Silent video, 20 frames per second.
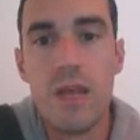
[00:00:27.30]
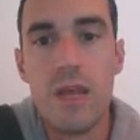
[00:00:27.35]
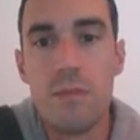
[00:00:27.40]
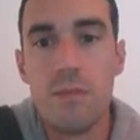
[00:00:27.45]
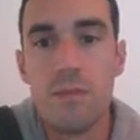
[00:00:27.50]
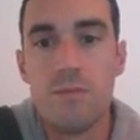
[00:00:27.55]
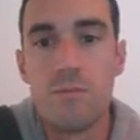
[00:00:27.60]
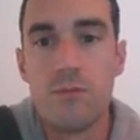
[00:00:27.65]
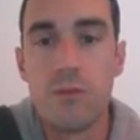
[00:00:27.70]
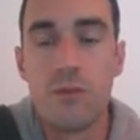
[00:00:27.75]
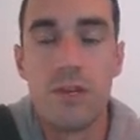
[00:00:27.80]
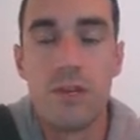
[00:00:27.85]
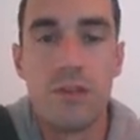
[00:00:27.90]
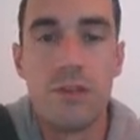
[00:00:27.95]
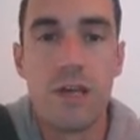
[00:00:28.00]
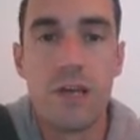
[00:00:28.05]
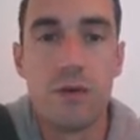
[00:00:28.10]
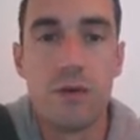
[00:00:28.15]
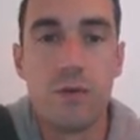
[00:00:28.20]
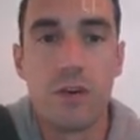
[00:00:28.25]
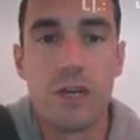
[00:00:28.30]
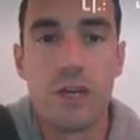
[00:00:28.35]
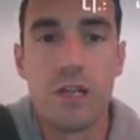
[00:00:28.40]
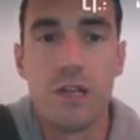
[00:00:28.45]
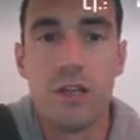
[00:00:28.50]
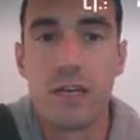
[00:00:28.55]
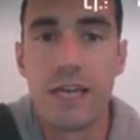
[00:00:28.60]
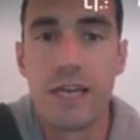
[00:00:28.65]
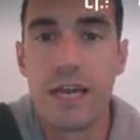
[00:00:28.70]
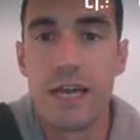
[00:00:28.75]
Before we do that, we're going to
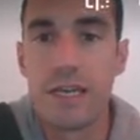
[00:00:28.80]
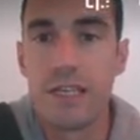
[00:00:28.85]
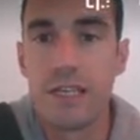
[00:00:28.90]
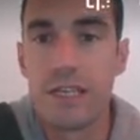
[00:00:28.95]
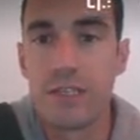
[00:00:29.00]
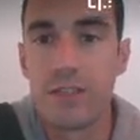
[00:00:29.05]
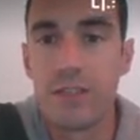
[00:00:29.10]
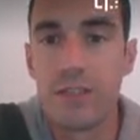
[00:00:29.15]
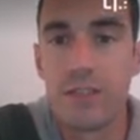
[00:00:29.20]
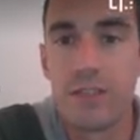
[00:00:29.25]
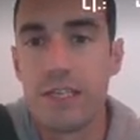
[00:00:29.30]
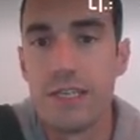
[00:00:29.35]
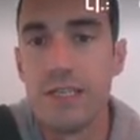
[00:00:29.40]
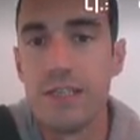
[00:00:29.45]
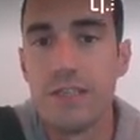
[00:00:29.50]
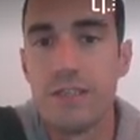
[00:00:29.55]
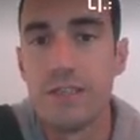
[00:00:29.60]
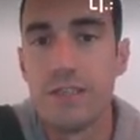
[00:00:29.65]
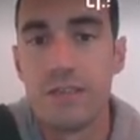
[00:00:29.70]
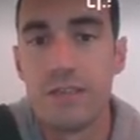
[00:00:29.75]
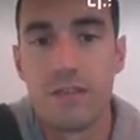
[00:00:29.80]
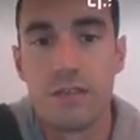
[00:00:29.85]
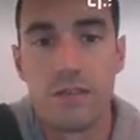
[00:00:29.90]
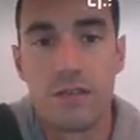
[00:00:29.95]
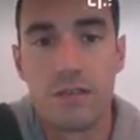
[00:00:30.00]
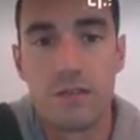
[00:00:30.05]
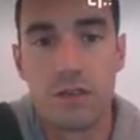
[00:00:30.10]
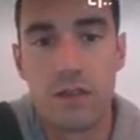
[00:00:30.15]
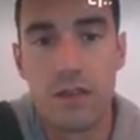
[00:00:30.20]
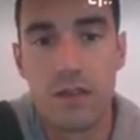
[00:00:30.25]
look at yesterday's
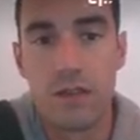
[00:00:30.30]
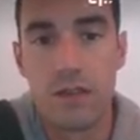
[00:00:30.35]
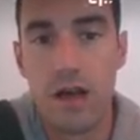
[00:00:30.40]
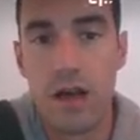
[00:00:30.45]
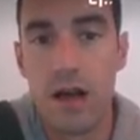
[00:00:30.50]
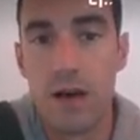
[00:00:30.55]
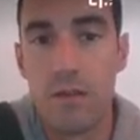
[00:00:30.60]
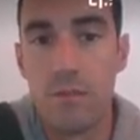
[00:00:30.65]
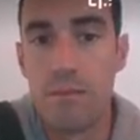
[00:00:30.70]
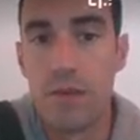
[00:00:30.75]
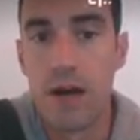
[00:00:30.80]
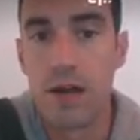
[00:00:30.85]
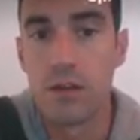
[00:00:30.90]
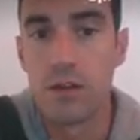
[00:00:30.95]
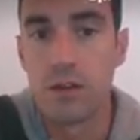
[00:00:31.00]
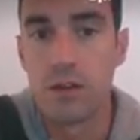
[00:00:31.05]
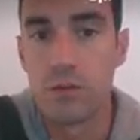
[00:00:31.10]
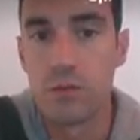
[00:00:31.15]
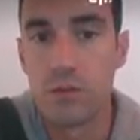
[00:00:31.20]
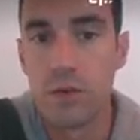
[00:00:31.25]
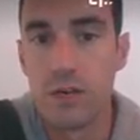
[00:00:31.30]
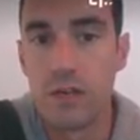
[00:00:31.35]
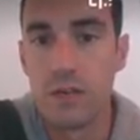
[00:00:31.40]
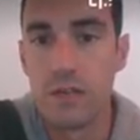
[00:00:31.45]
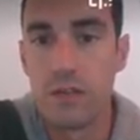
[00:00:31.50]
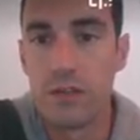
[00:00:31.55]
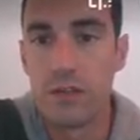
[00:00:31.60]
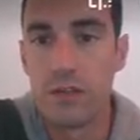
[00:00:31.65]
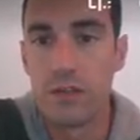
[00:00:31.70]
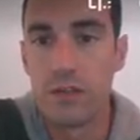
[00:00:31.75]
model as well
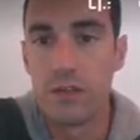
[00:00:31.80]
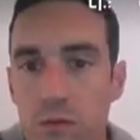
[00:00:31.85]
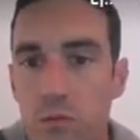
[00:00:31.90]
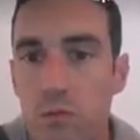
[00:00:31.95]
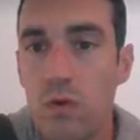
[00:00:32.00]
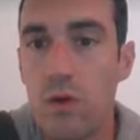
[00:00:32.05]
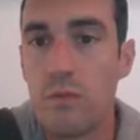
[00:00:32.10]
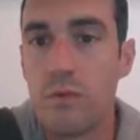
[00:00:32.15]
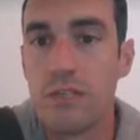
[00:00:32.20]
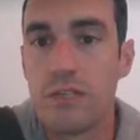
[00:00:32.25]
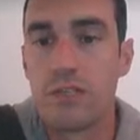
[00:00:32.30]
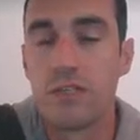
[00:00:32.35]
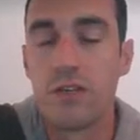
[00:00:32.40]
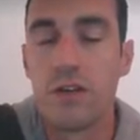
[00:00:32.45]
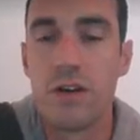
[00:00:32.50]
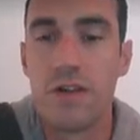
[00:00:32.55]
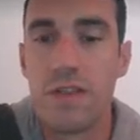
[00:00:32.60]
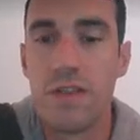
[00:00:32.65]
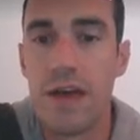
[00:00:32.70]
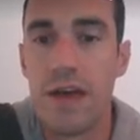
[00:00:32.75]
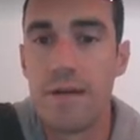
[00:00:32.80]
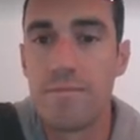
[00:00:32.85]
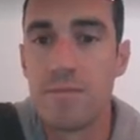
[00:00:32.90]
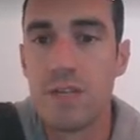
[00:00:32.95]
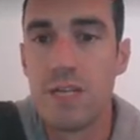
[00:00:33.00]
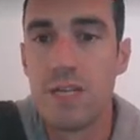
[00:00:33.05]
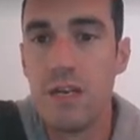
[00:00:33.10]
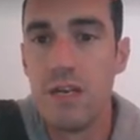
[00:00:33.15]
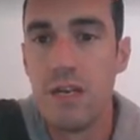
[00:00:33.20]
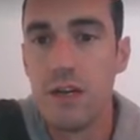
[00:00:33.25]
and look at what we saw in that.
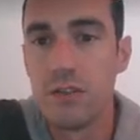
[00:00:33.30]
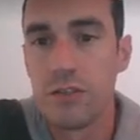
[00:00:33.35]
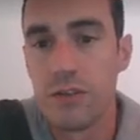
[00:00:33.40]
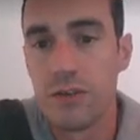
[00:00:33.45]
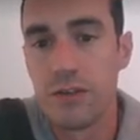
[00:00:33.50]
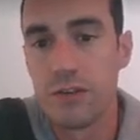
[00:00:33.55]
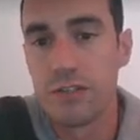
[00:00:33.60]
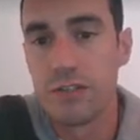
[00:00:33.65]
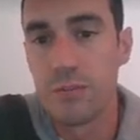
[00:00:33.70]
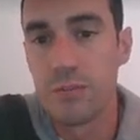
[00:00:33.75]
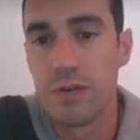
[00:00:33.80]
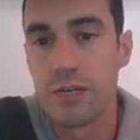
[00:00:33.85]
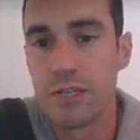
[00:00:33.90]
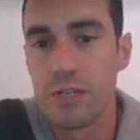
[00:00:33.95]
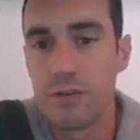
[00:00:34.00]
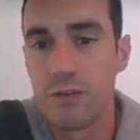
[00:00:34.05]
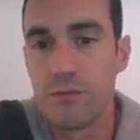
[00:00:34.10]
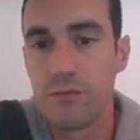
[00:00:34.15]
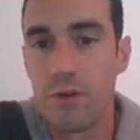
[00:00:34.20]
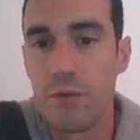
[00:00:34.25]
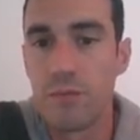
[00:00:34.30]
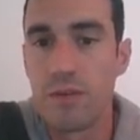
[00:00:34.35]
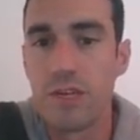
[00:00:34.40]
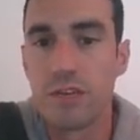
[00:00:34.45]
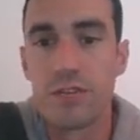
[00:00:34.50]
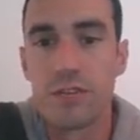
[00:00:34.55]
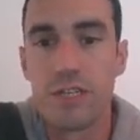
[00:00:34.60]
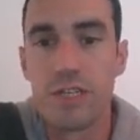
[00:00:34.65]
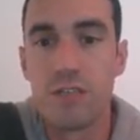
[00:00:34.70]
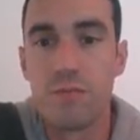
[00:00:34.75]
So here's a picture from
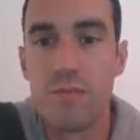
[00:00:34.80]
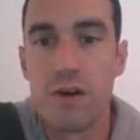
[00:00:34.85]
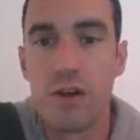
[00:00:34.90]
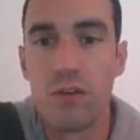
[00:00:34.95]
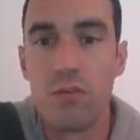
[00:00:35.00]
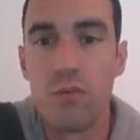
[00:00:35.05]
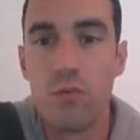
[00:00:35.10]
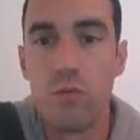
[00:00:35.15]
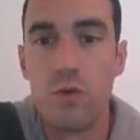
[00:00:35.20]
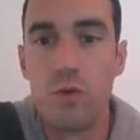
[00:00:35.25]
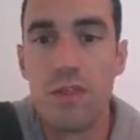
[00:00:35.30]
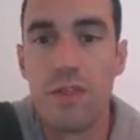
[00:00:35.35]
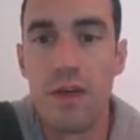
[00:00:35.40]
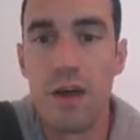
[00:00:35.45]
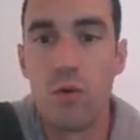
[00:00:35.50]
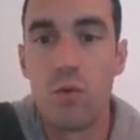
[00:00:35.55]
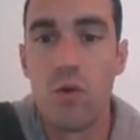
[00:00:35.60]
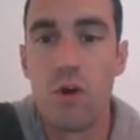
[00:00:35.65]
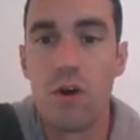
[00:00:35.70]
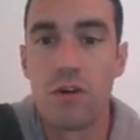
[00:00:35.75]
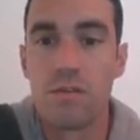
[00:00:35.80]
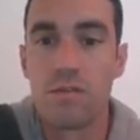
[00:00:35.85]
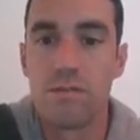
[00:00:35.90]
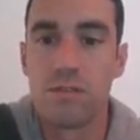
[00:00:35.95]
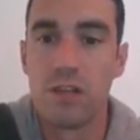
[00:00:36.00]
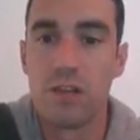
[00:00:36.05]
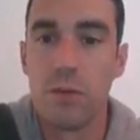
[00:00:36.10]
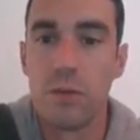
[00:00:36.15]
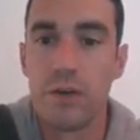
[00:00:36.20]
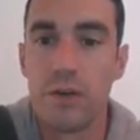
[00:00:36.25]
yesterday's model with that water
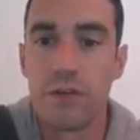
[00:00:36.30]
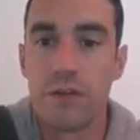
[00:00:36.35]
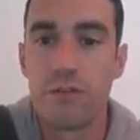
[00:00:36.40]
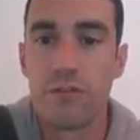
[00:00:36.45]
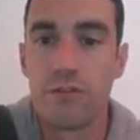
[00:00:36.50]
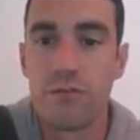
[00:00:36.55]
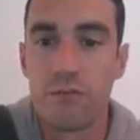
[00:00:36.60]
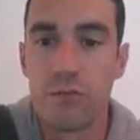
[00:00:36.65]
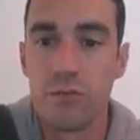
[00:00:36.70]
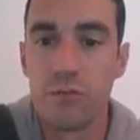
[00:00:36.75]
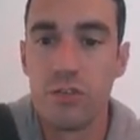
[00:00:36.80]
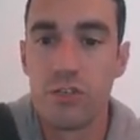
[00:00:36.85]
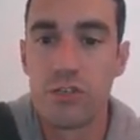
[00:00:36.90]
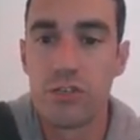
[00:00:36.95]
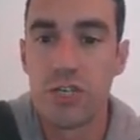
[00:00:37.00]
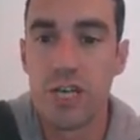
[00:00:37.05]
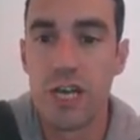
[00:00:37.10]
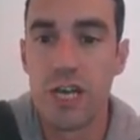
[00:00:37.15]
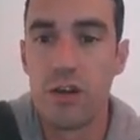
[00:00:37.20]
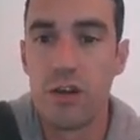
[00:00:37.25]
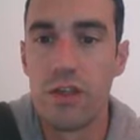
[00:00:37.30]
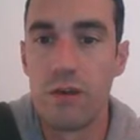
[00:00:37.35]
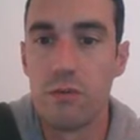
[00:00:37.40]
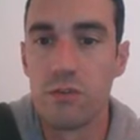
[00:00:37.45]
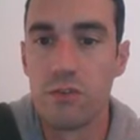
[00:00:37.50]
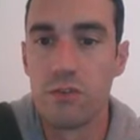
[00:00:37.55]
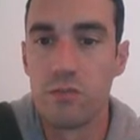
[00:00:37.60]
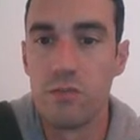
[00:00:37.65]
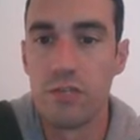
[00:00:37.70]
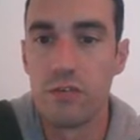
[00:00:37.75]
flowing through this channel that
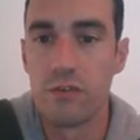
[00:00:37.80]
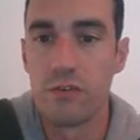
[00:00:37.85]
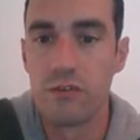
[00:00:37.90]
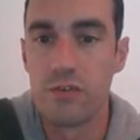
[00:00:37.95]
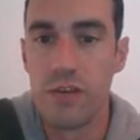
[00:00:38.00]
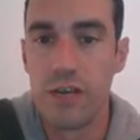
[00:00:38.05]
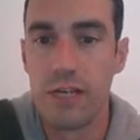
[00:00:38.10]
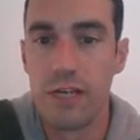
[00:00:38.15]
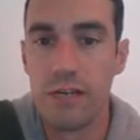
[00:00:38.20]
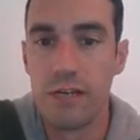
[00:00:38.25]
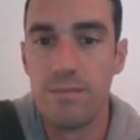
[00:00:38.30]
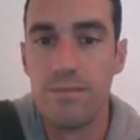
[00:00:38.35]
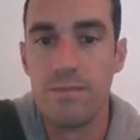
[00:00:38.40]
was being created.